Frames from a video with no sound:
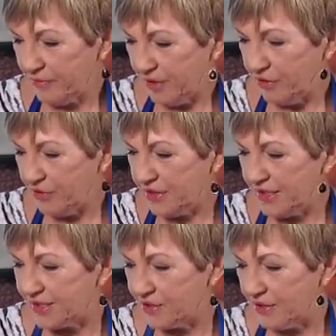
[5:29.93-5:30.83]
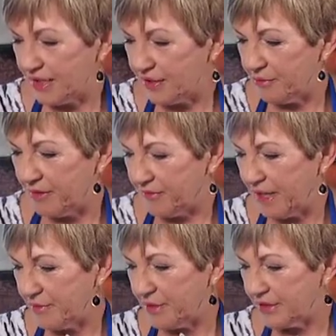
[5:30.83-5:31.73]
Oh, this is looking a bit
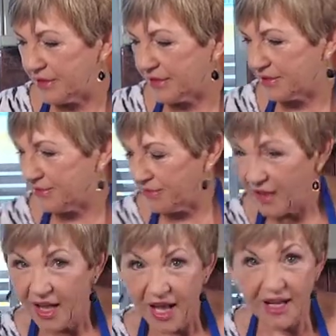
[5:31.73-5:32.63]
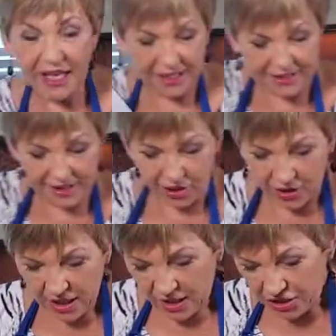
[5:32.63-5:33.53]
fabulous. Okay, so
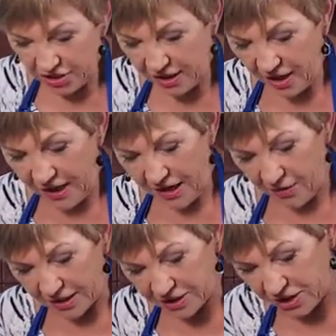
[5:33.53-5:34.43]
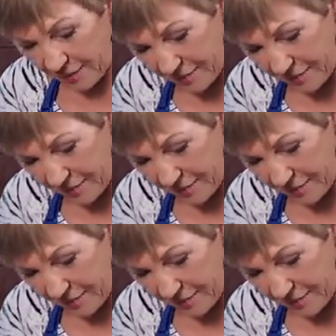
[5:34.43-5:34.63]
you know how I chop